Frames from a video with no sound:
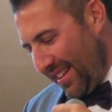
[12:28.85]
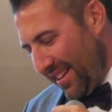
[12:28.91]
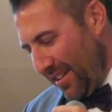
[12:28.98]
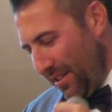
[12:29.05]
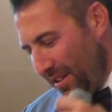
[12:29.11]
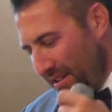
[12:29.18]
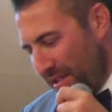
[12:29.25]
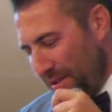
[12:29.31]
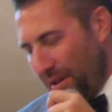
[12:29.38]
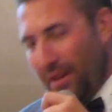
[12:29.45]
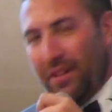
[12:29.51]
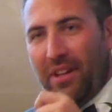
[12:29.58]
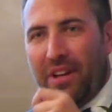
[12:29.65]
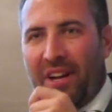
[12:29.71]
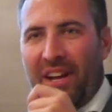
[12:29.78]
You're also
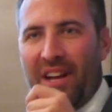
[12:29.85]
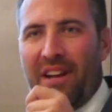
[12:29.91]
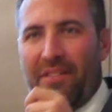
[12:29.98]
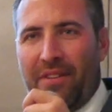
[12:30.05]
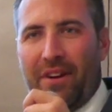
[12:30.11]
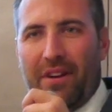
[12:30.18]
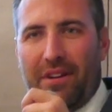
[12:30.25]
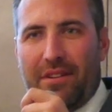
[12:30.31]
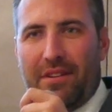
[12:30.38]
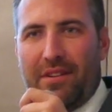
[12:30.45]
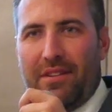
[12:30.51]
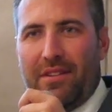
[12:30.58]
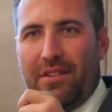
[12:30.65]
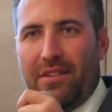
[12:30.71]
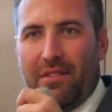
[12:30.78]
good looking, I've
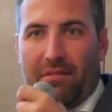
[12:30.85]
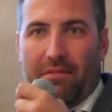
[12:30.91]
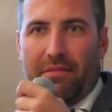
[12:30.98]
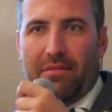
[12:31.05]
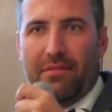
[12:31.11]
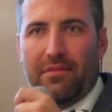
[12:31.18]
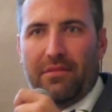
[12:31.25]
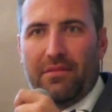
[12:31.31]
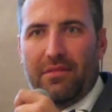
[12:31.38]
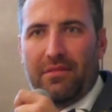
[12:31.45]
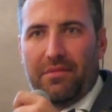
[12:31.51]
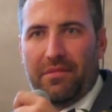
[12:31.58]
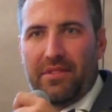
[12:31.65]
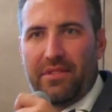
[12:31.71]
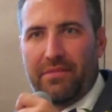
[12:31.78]
heard,
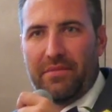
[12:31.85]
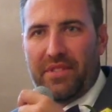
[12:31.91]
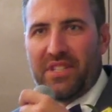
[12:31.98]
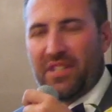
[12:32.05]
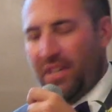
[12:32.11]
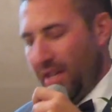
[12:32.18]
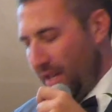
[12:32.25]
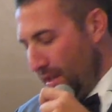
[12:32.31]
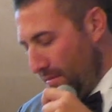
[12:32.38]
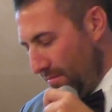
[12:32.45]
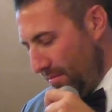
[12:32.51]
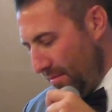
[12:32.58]
which is good.